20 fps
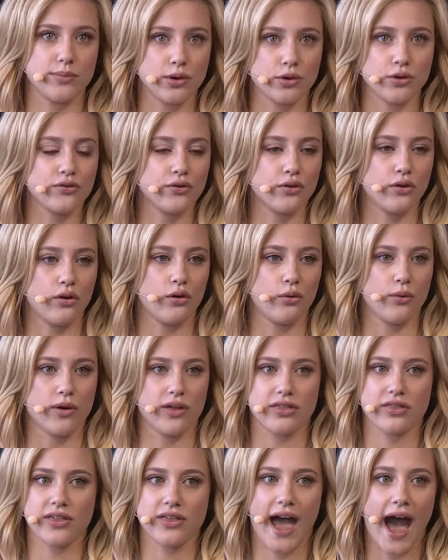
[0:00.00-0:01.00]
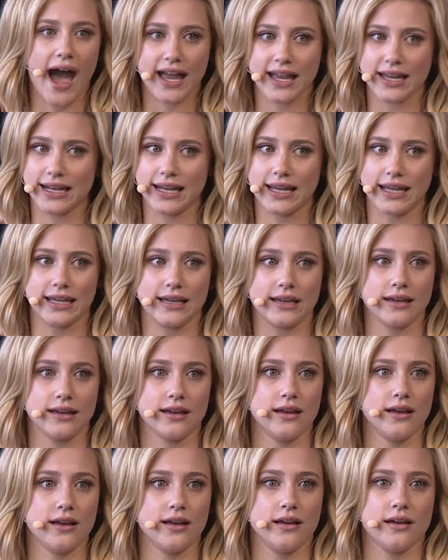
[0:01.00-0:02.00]
beautiful with acne
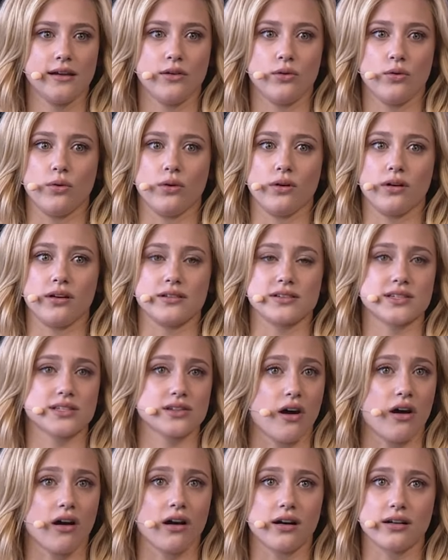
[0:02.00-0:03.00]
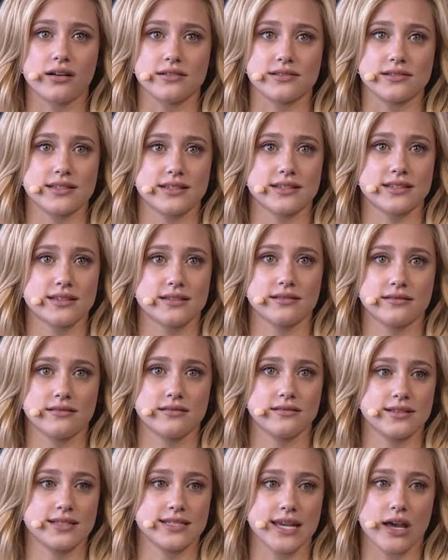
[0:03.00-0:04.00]
or scars,
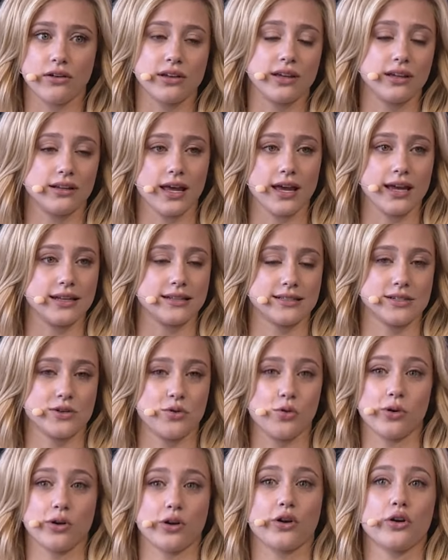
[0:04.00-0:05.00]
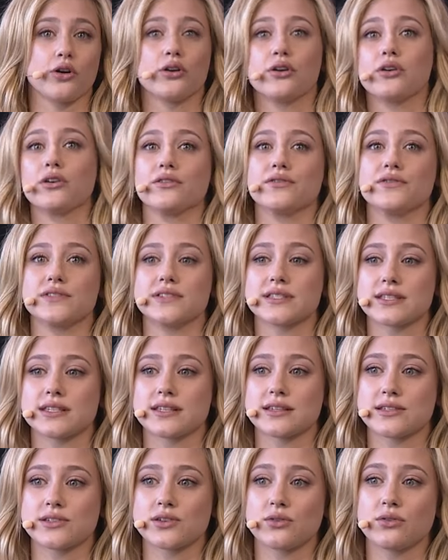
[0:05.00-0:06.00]
cellulite, or
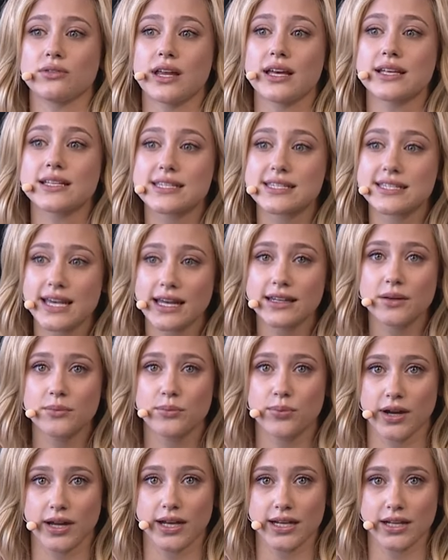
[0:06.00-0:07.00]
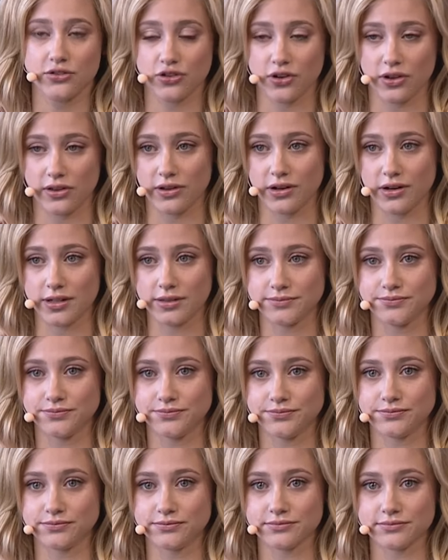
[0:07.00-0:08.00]
curves. So let's celebrate each other
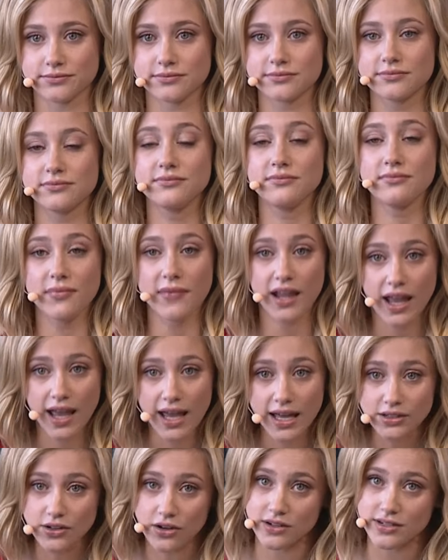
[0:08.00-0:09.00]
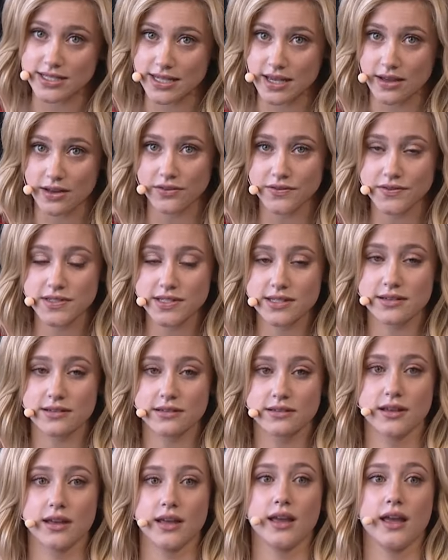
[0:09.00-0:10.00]
and ourselves
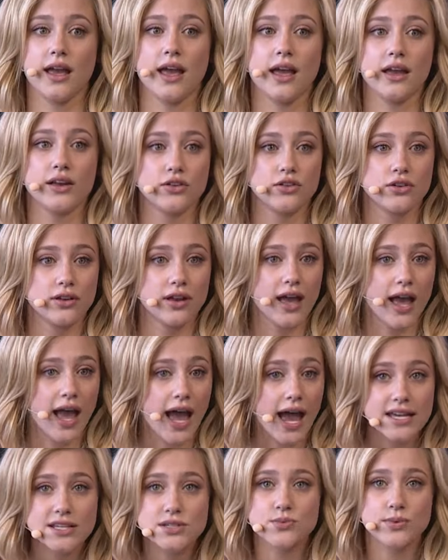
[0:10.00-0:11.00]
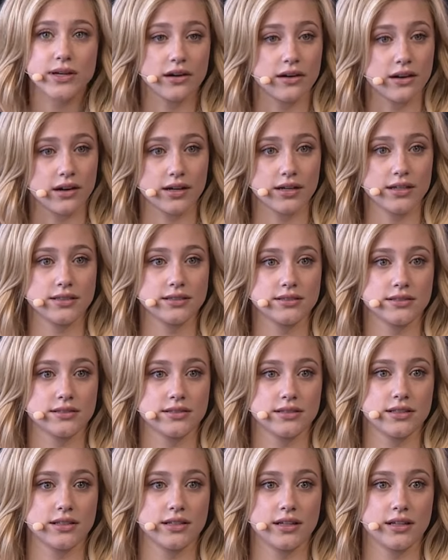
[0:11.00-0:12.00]
as we are,
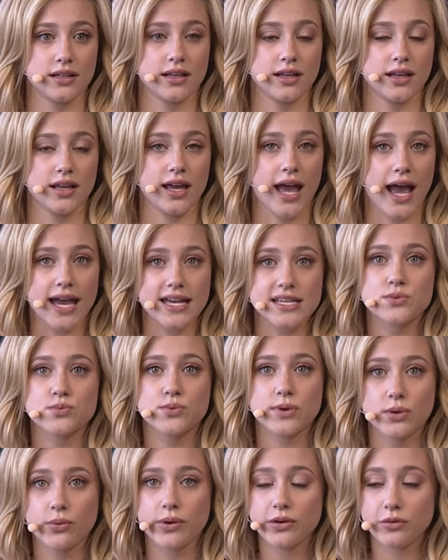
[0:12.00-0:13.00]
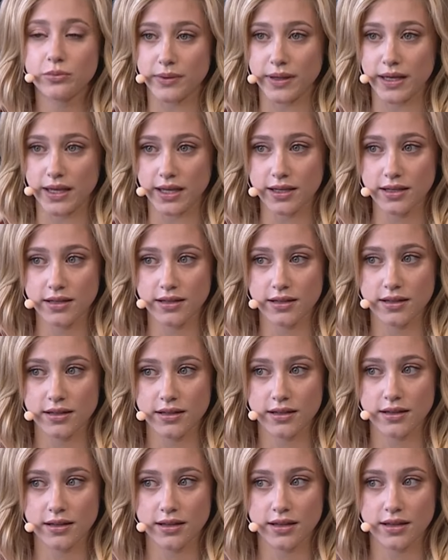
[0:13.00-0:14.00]
as we will be,
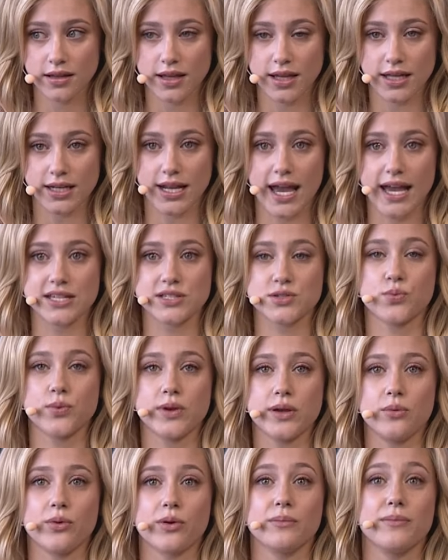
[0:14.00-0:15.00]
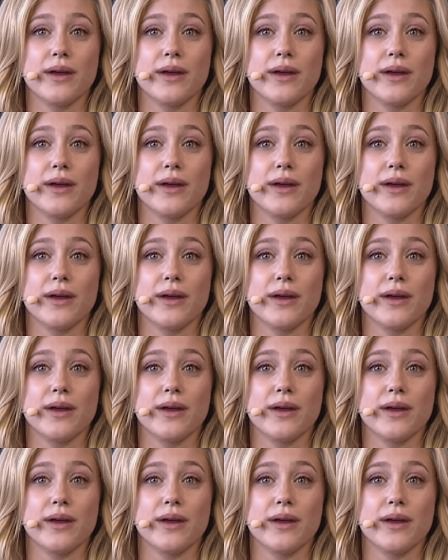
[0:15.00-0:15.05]
and as we were